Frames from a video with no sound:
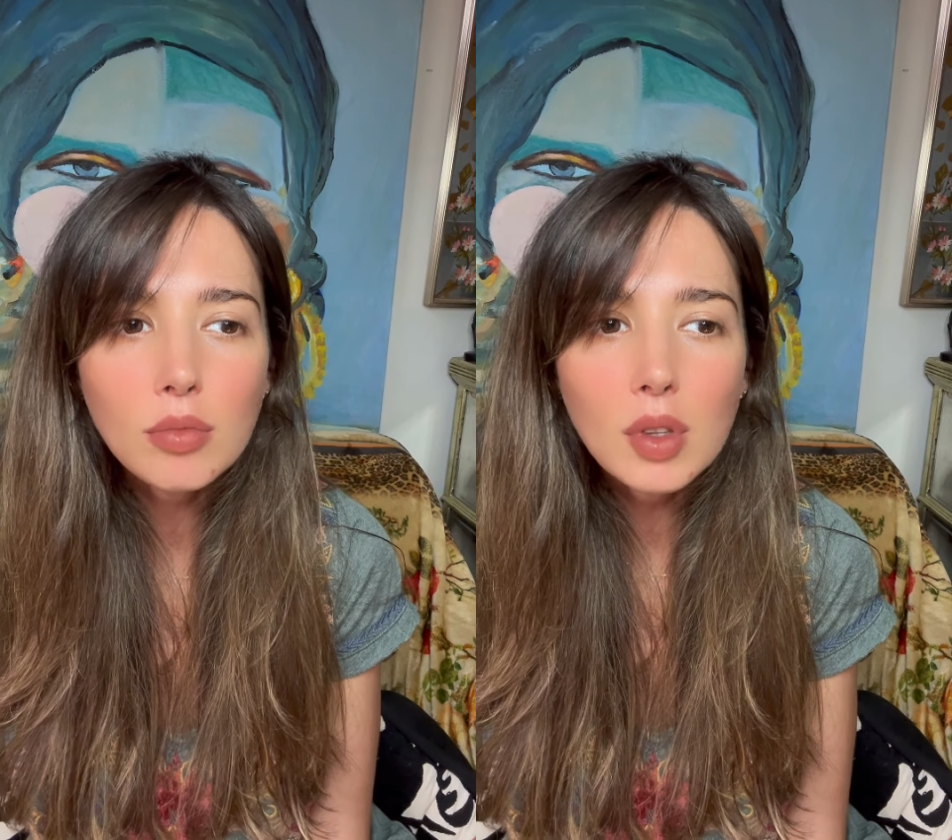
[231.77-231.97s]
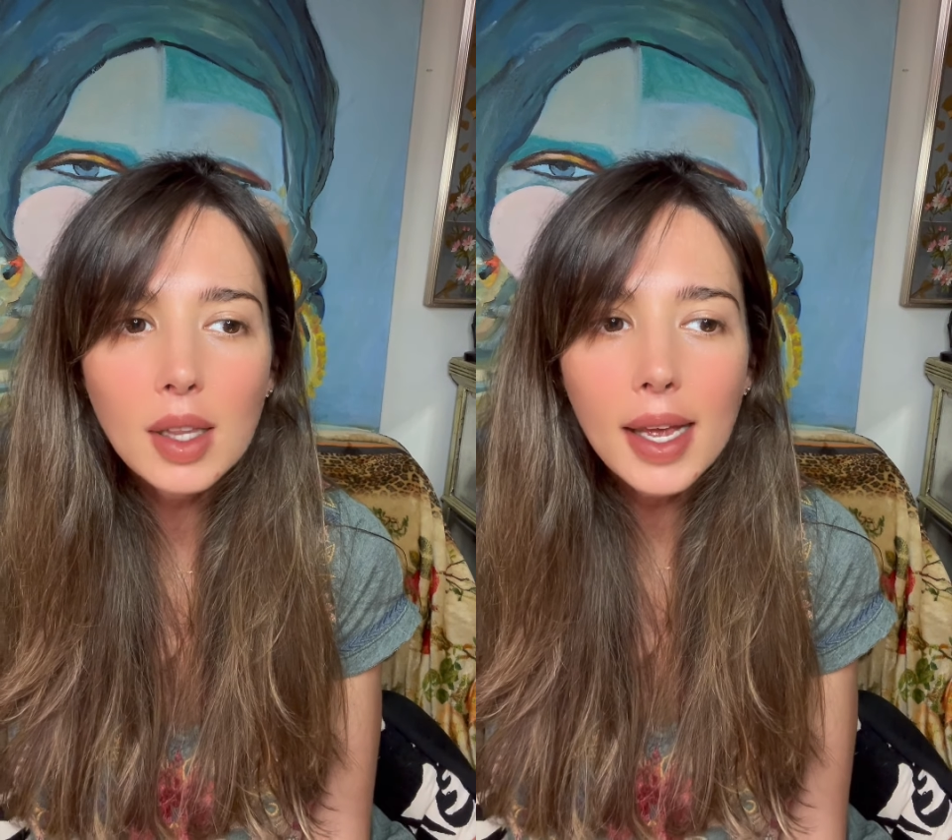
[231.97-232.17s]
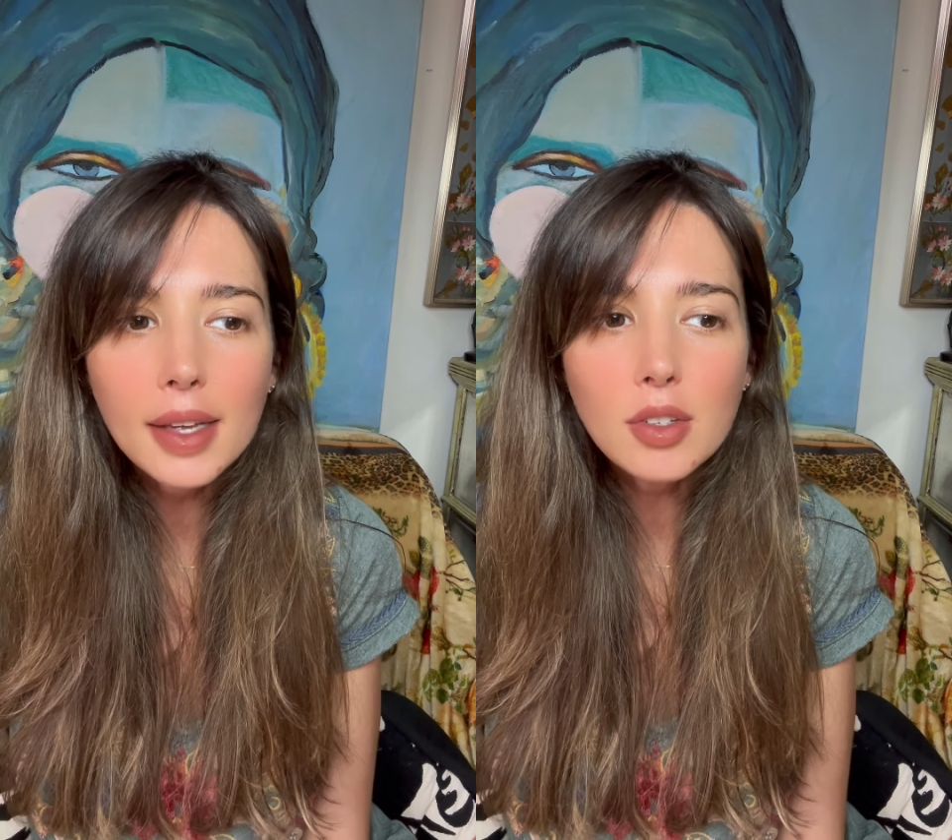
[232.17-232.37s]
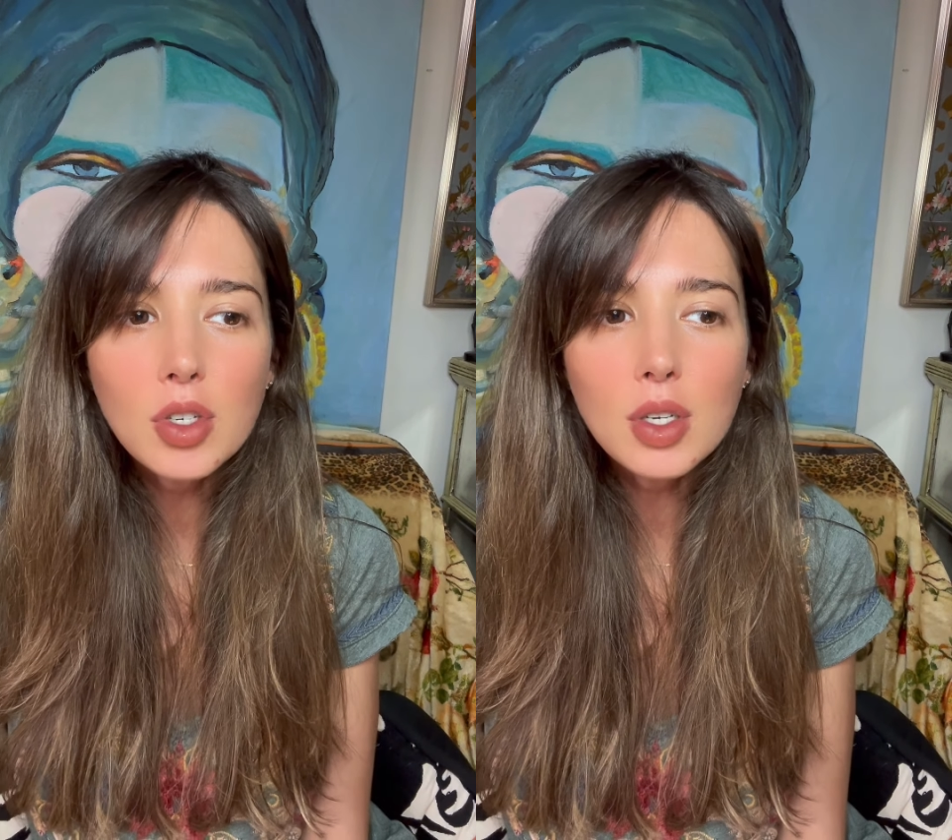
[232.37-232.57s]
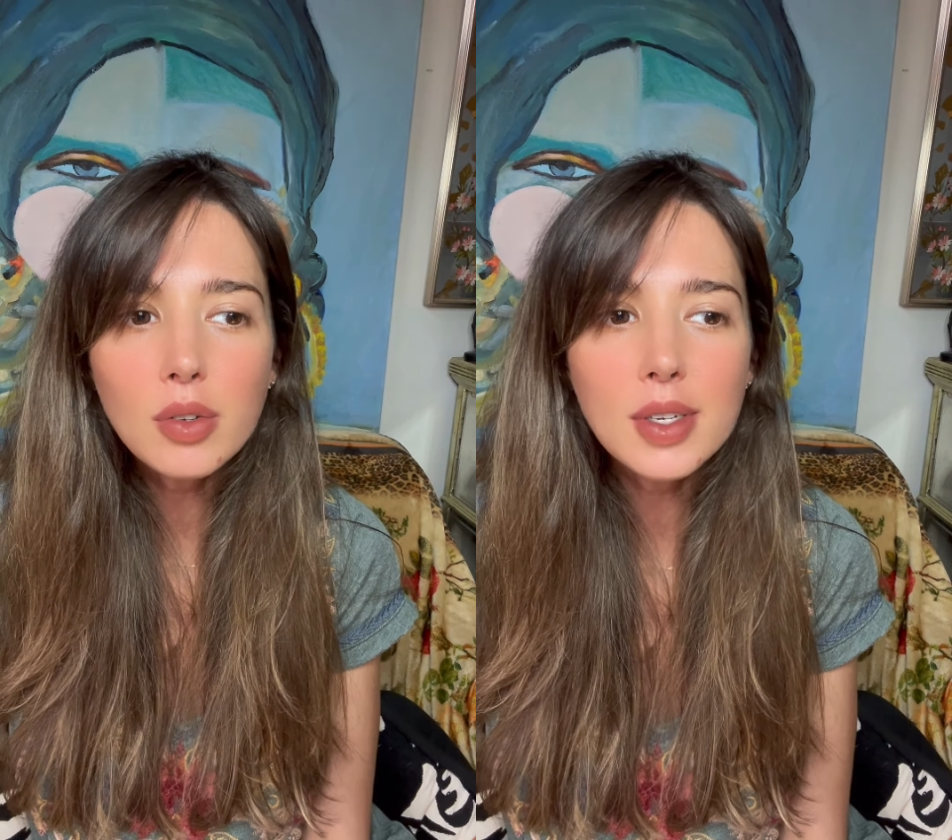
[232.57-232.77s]
Like,
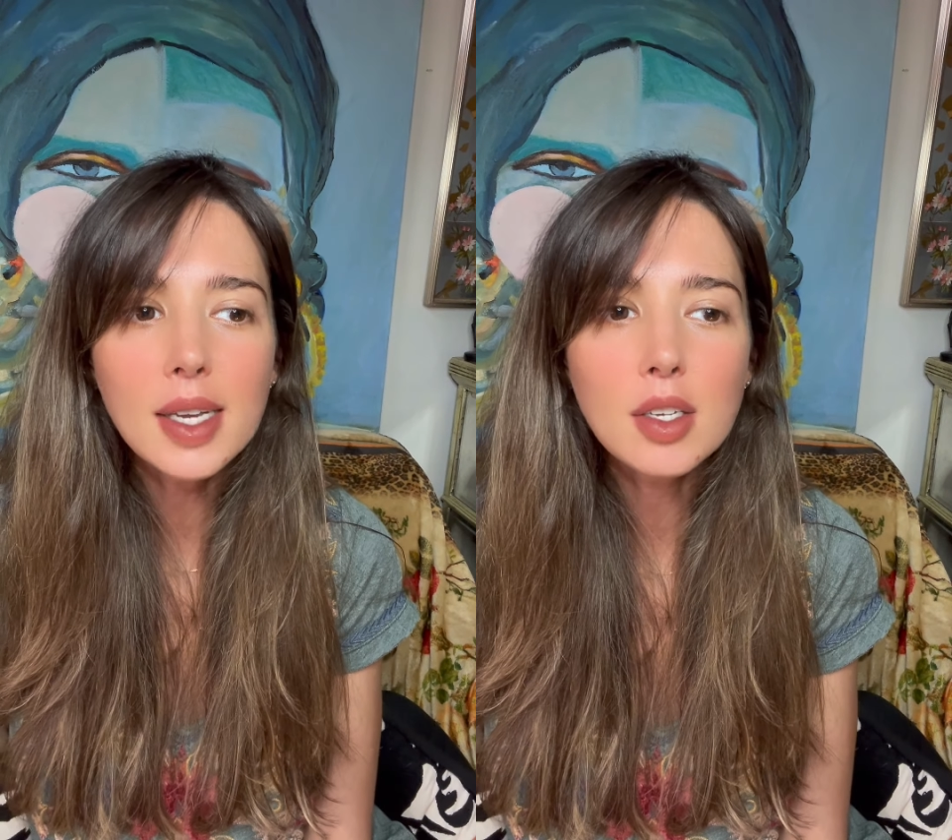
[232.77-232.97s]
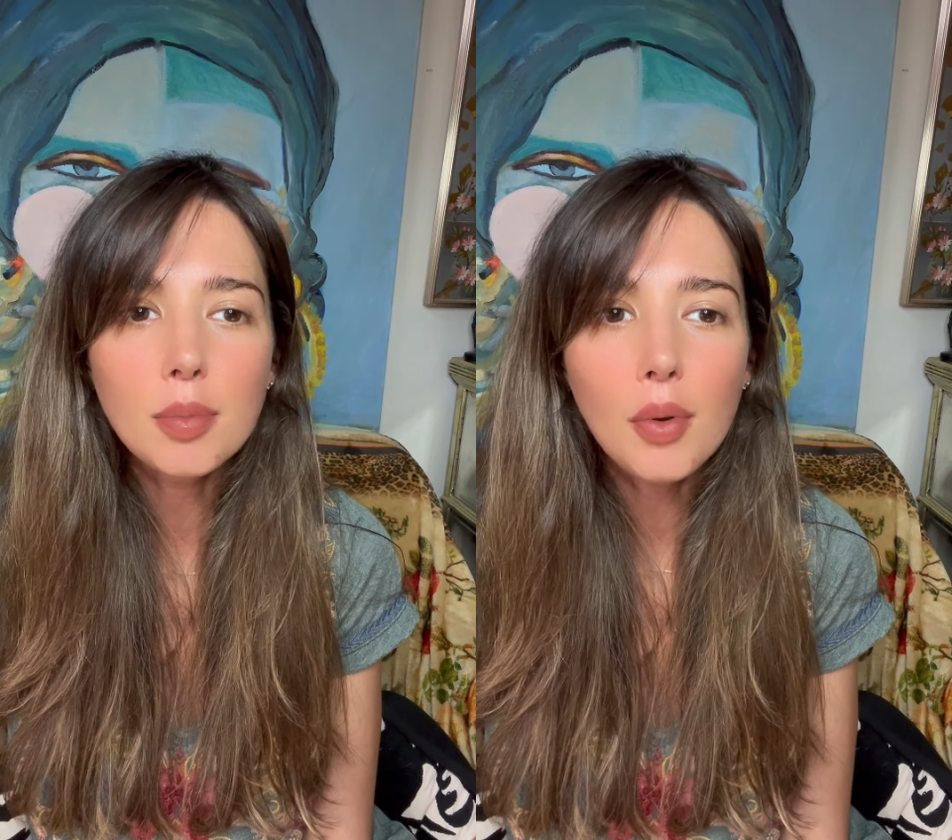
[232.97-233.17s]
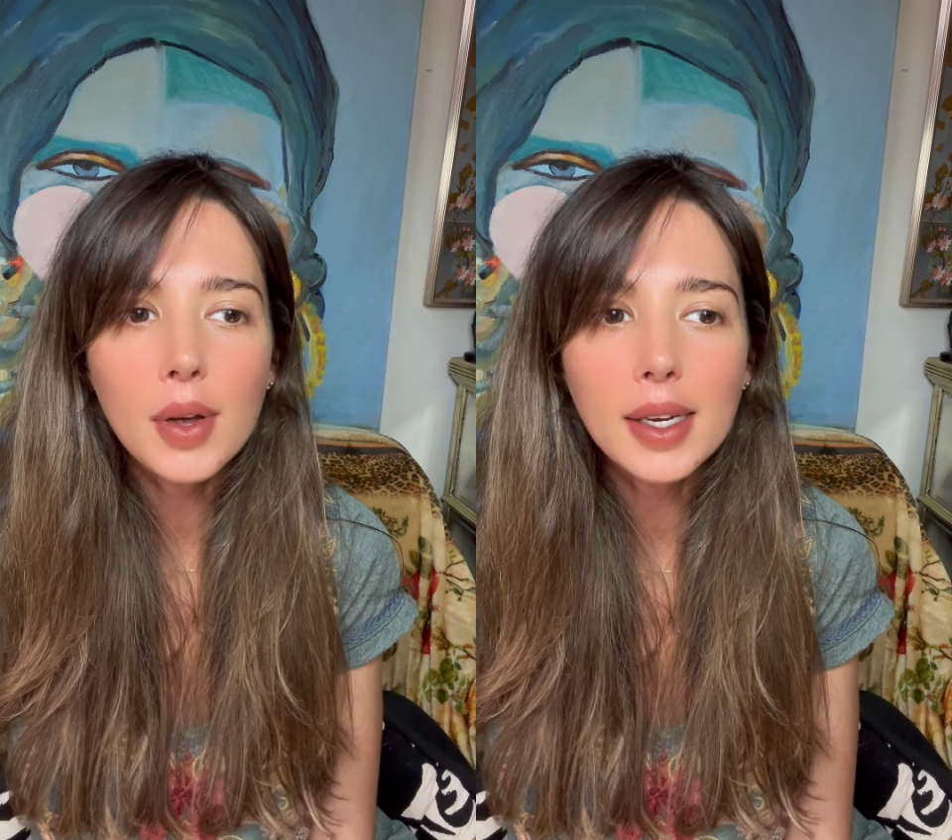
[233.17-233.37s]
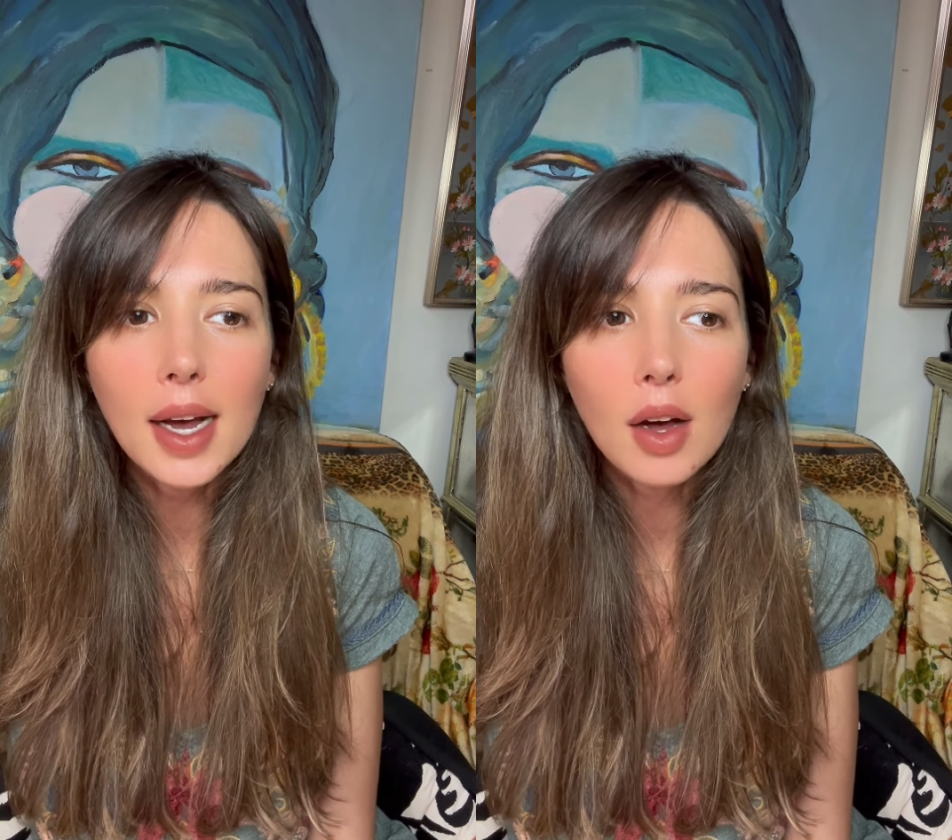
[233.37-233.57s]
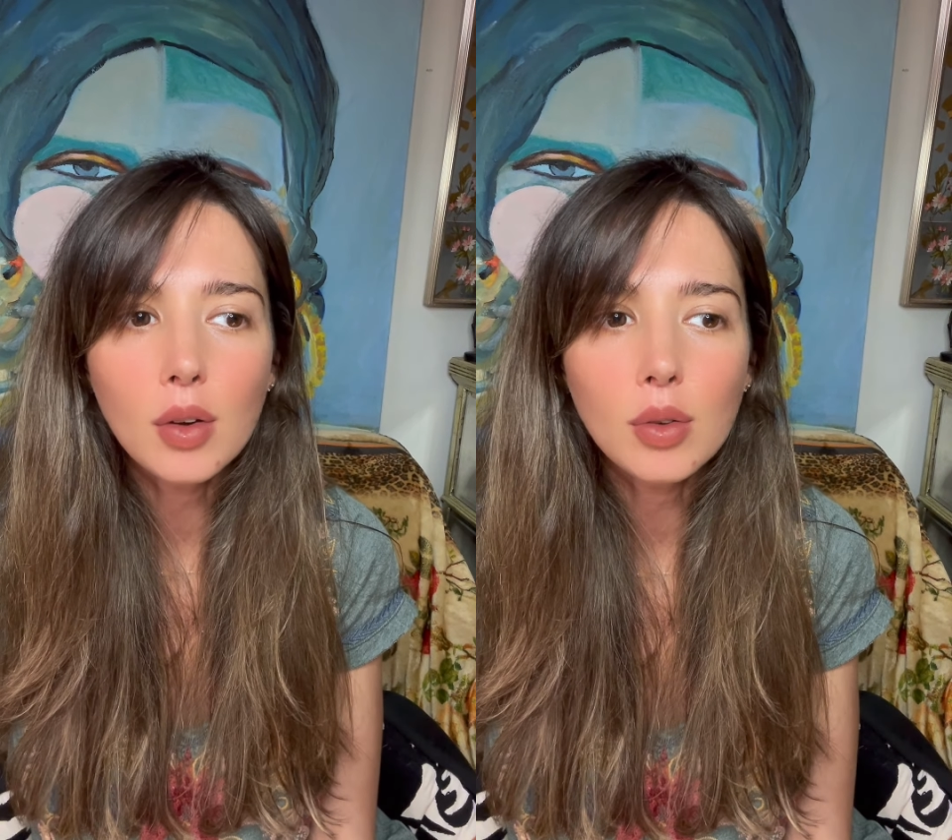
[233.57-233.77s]
do you tend to point
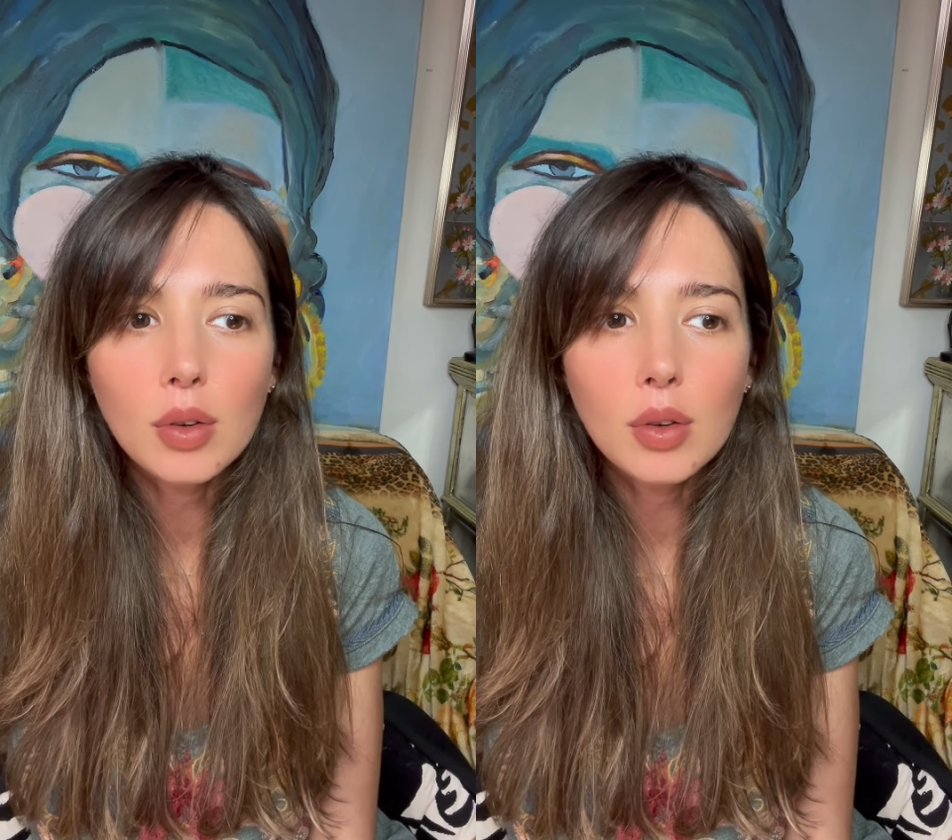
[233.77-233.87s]
out